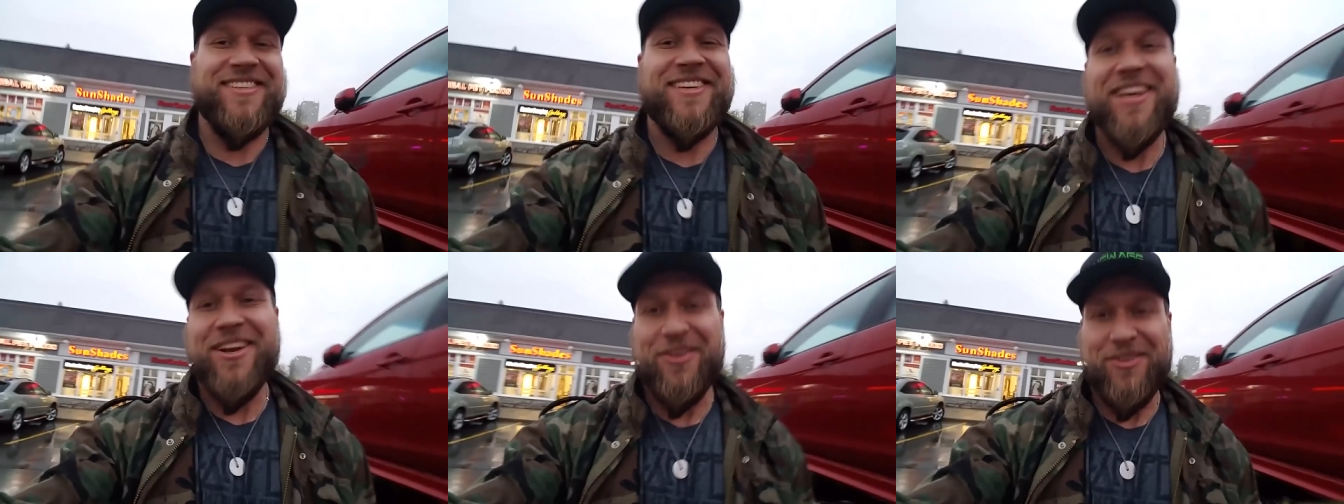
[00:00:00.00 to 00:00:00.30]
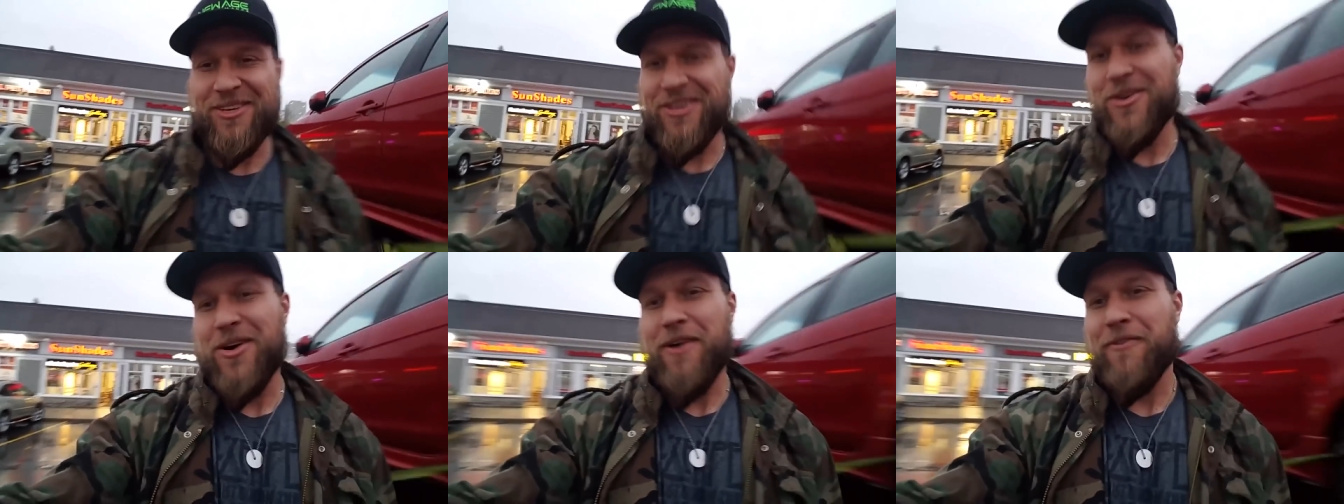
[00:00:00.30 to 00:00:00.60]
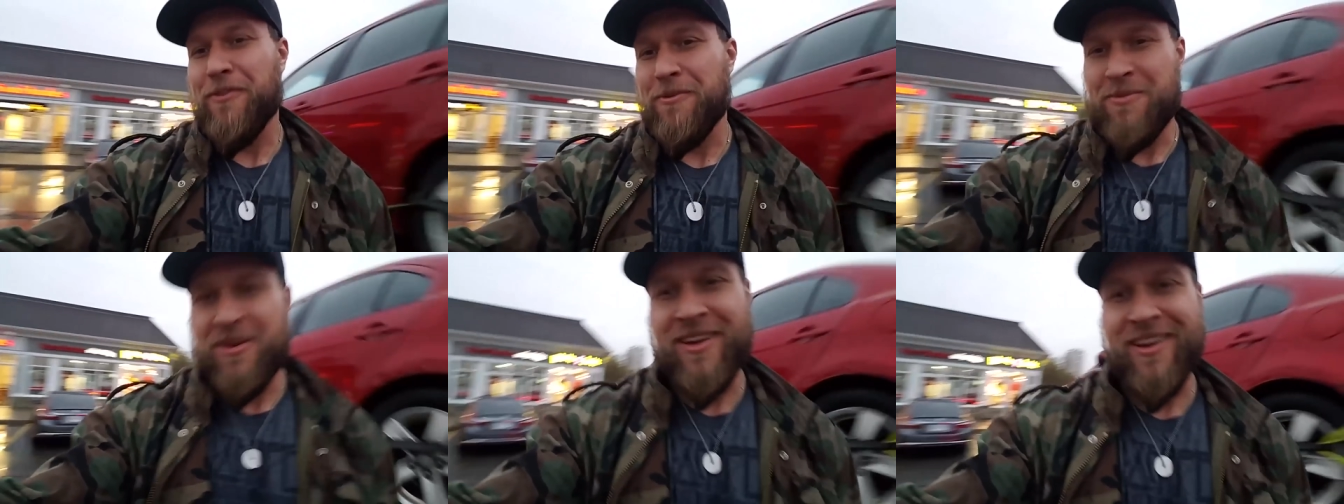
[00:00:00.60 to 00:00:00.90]
We can only go out
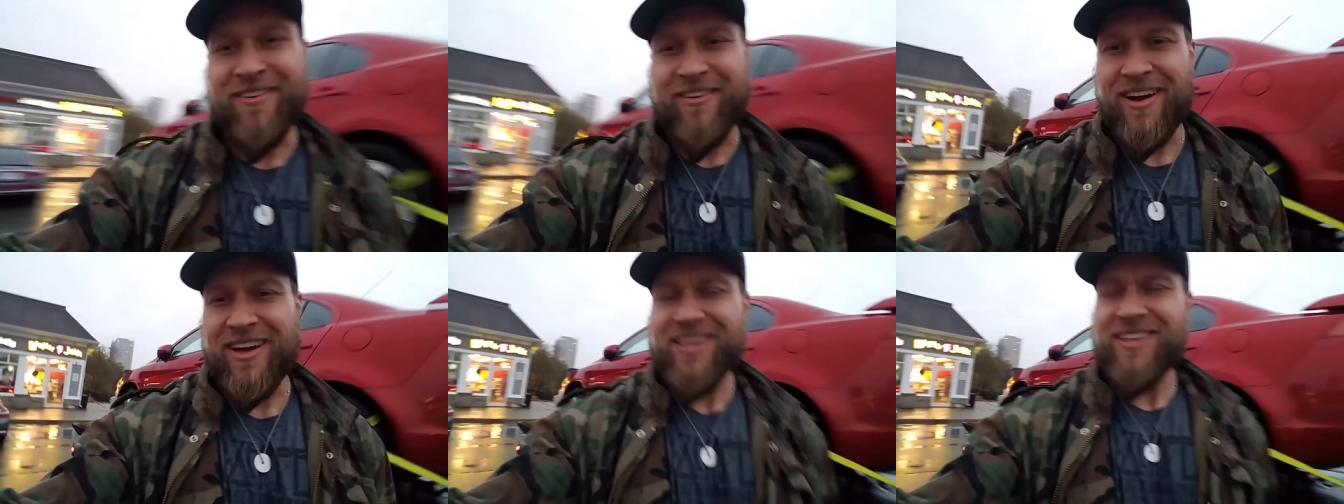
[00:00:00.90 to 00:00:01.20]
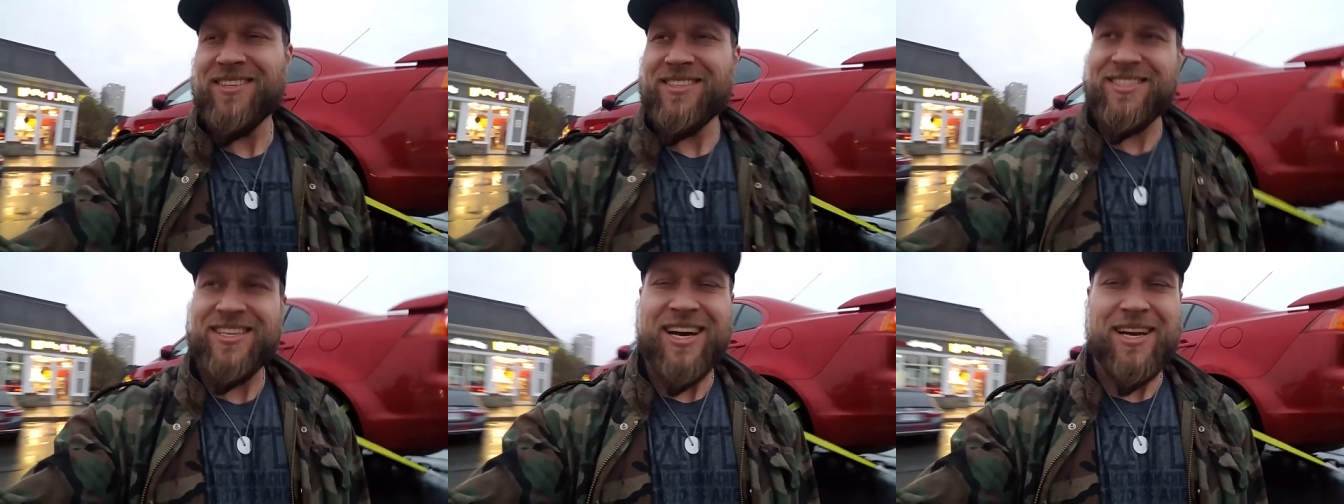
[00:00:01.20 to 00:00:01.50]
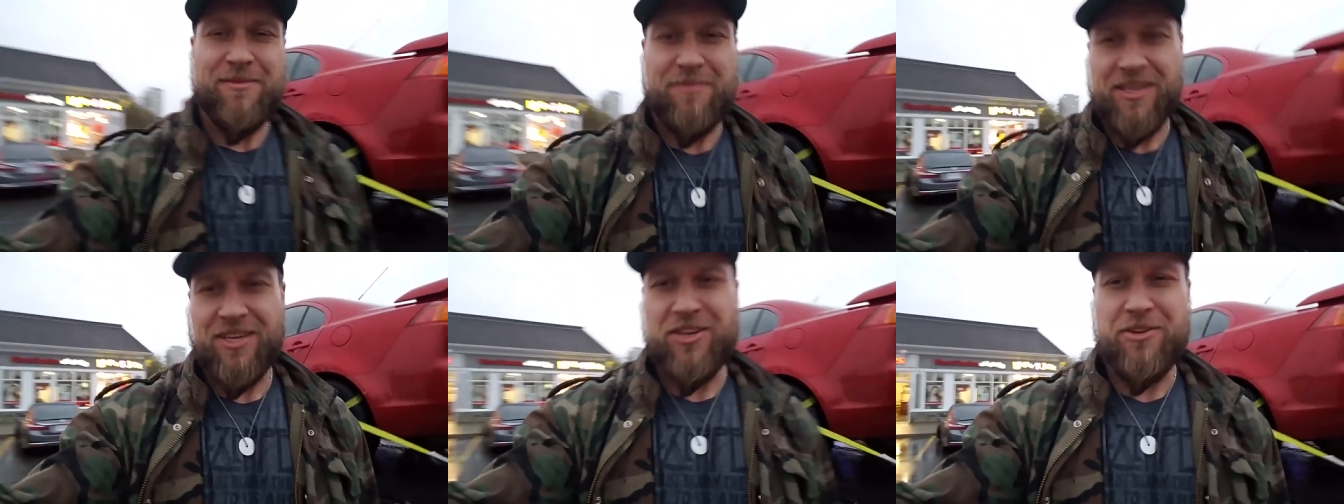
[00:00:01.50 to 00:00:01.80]
from here, right? It's
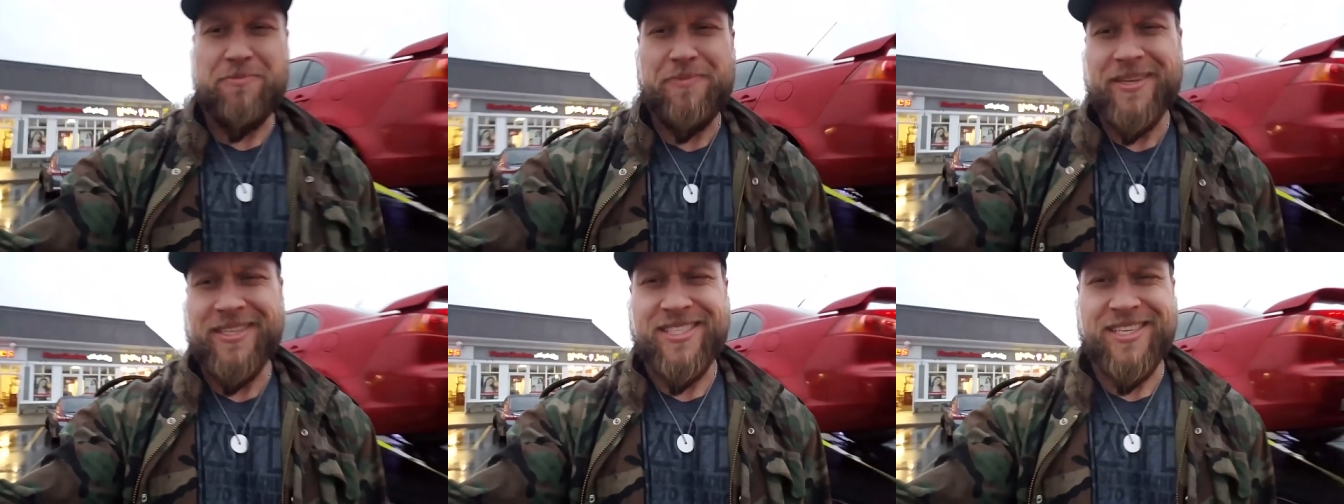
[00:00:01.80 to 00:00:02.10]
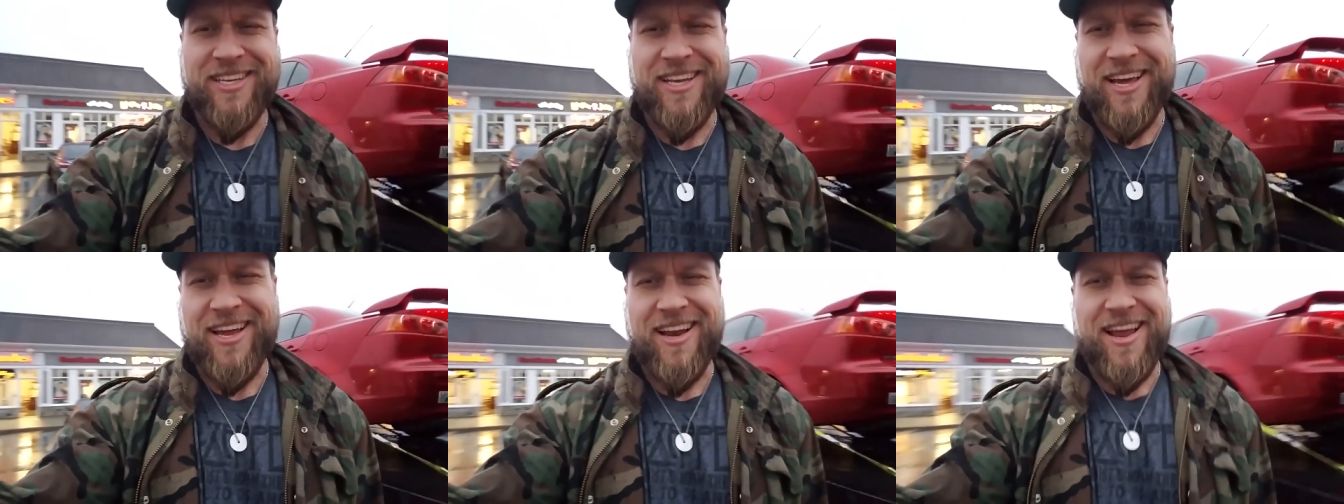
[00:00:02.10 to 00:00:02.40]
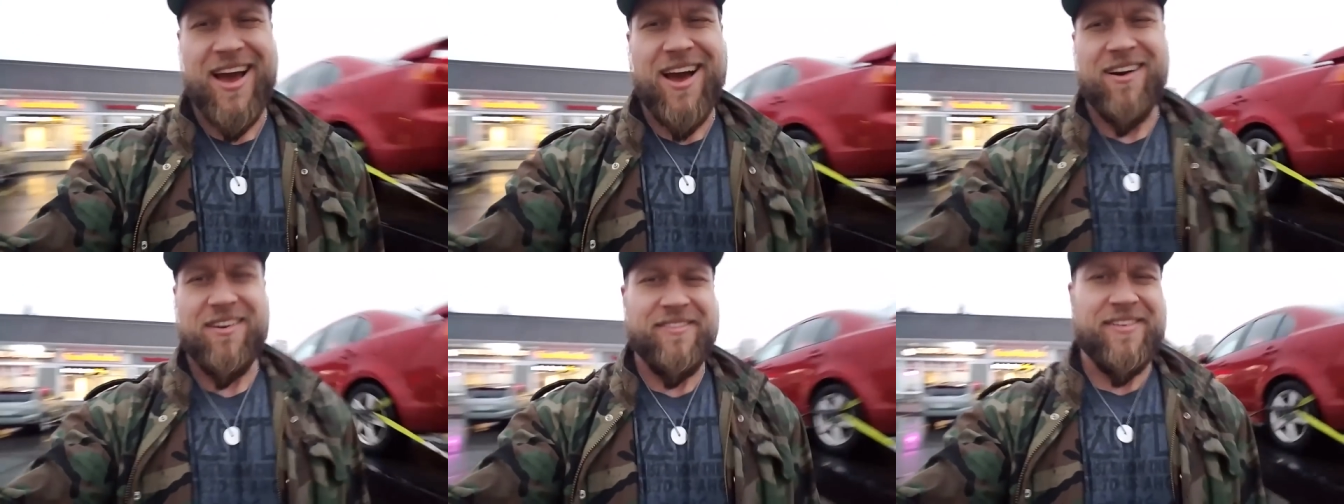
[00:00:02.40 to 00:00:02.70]
gotta be a good pizza day
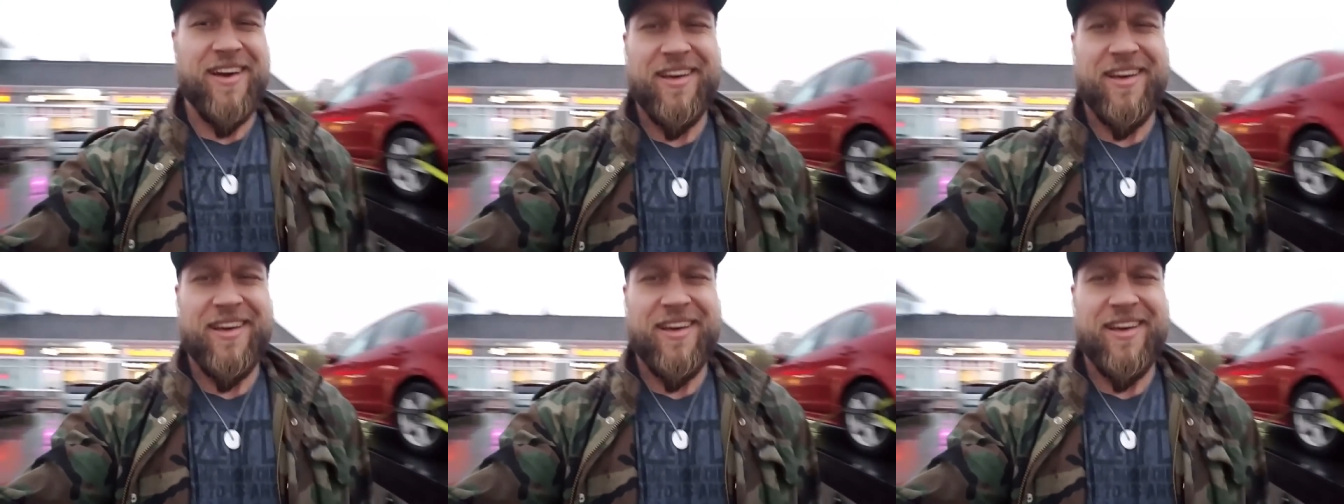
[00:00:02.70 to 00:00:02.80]
now.